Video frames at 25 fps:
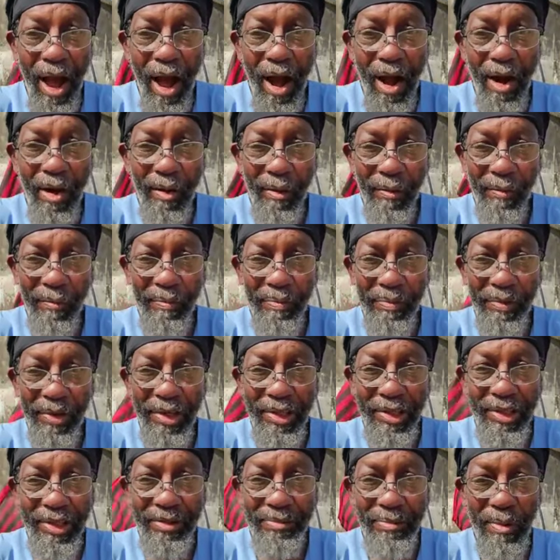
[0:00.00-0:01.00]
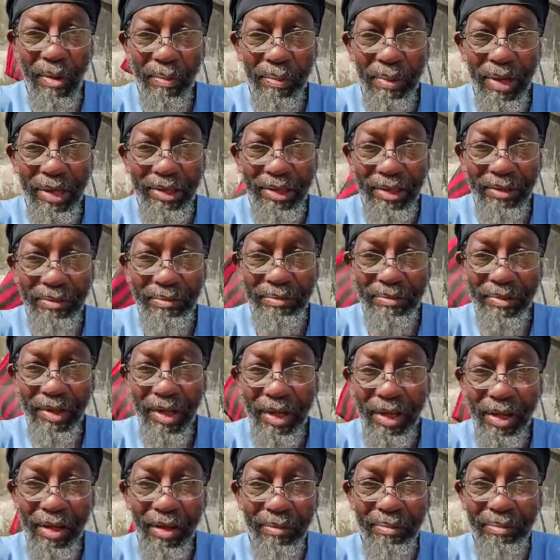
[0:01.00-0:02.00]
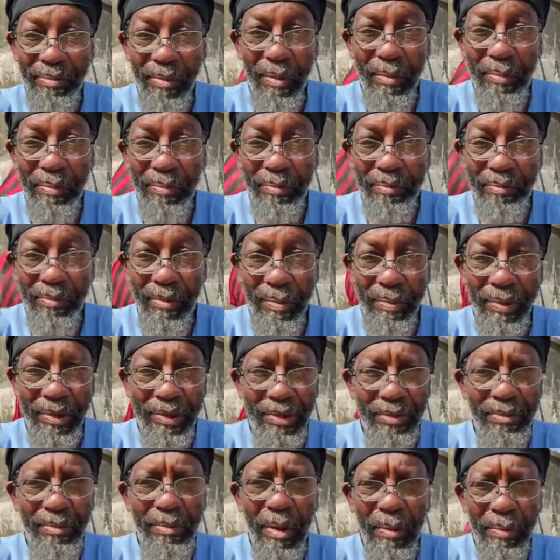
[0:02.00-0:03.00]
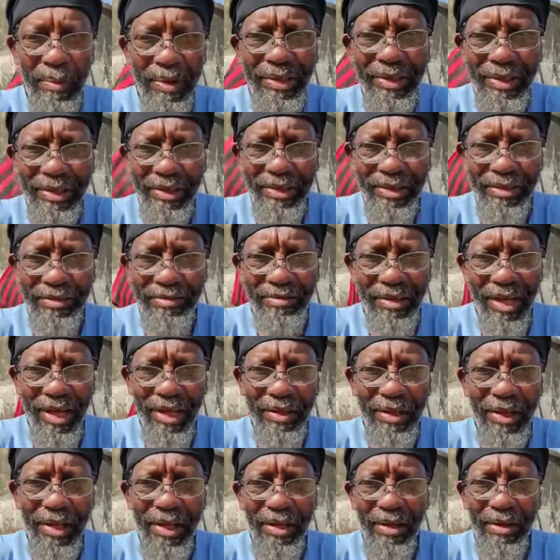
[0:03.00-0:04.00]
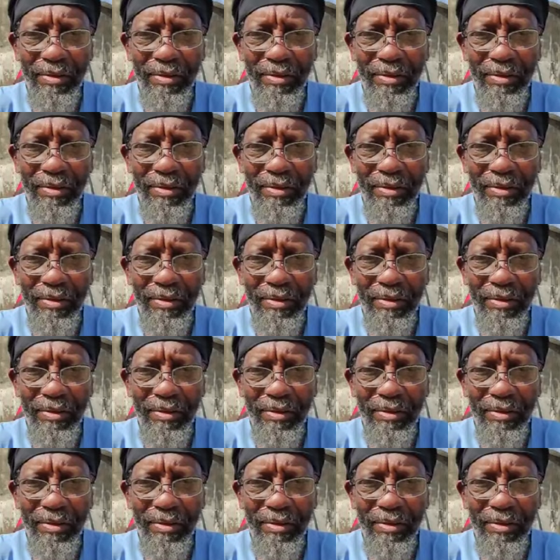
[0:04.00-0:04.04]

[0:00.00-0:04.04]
Oh, this is momentum. Mo momentum, momentous, right?